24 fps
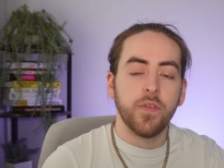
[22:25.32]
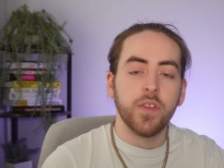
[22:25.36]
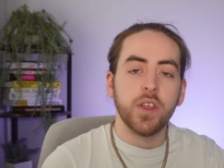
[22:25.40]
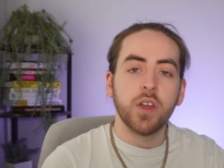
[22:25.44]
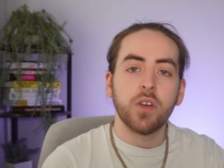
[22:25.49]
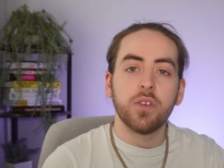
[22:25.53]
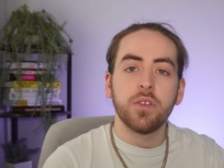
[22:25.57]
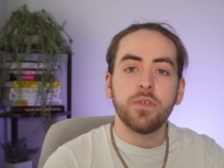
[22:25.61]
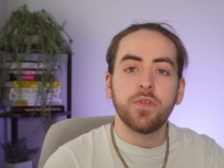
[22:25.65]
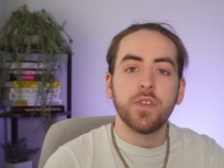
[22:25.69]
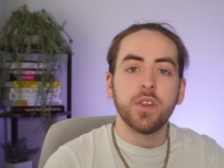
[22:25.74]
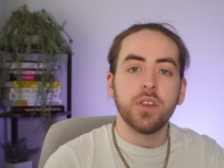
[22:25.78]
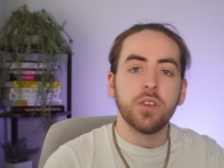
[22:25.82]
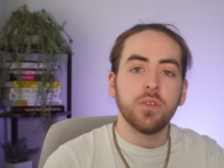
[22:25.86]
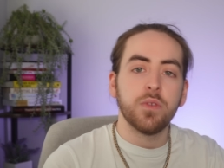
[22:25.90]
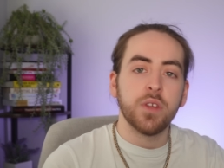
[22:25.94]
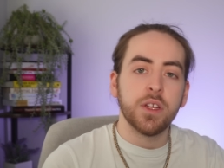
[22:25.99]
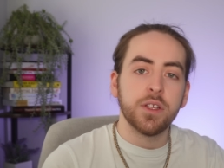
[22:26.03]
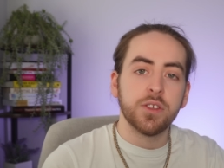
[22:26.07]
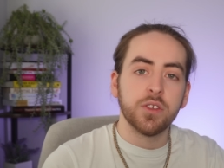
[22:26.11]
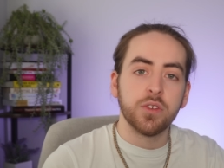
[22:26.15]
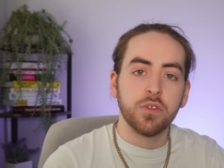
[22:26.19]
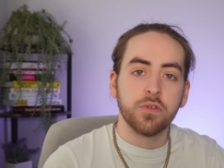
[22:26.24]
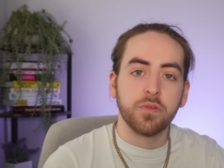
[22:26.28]
The only thing you
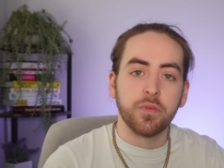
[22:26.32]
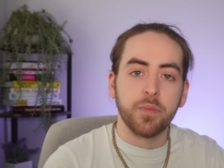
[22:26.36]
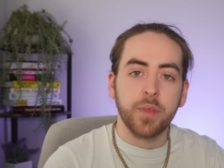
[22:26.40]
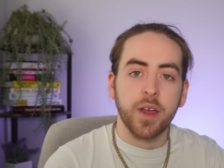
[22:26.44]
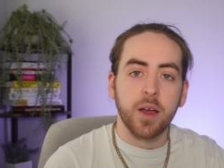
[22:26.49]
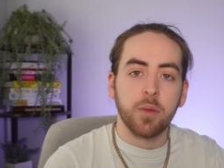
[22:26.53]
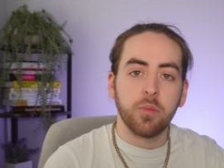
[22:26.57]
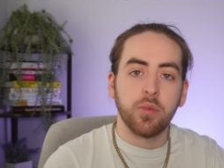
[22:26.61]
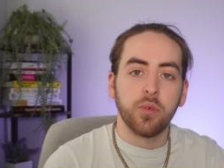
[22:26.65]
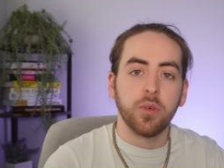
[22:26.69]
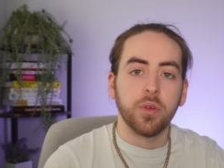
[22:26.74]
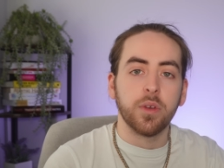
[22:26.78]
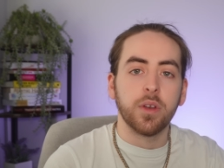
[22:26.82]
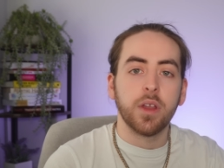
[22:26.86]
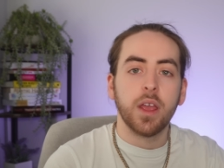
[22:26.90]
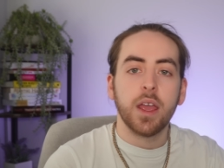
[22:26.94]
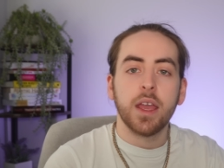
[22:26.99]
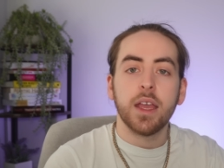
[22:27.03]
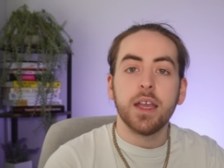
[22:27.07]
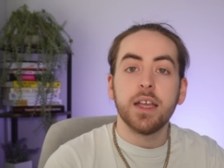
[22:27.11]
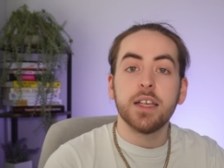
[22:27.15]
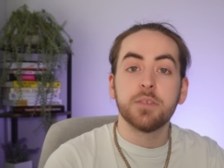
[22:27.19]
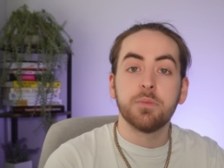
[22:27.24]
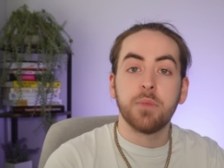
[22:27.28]
need to do from that point
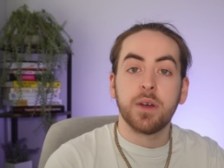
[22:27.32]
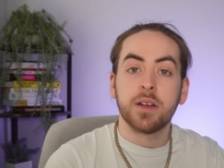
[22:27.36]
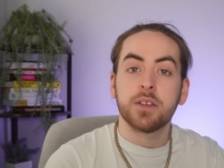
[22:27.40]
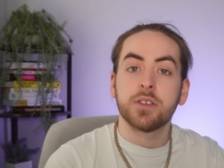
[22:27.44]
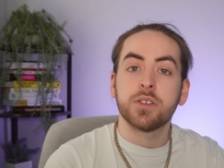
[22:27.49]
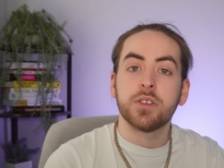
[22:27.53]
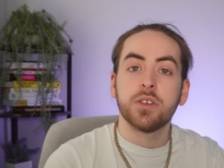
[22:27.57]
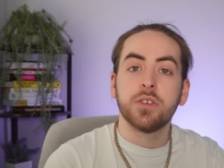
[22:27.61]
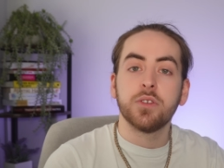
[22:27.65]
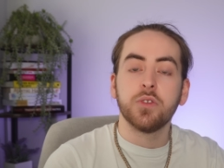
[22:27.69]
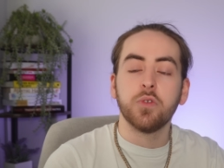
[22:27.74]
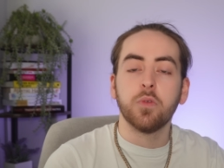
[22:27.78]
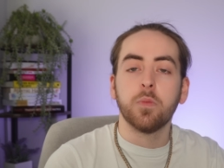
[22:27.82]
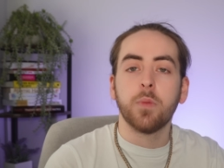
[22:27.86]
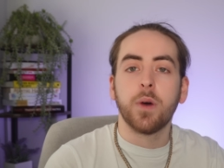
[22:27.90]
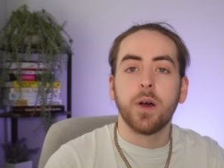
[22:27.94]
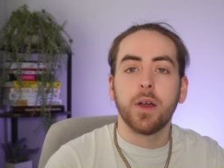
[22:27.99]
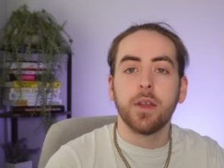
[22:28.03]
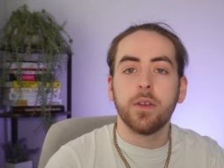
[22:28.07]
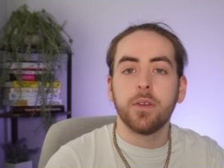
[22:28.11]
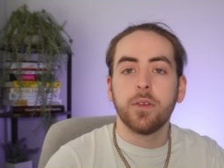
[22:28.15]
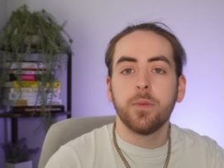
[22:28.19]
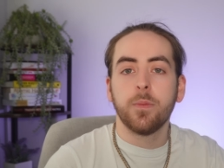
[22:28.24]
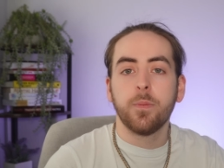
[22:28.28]
is master your
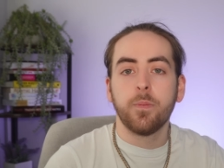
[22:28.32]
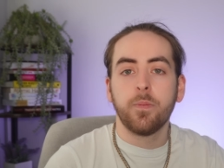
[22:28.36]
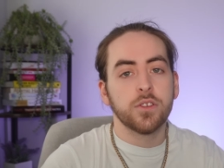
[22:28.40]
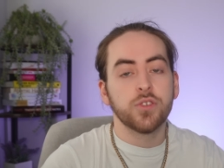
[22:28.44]
mind.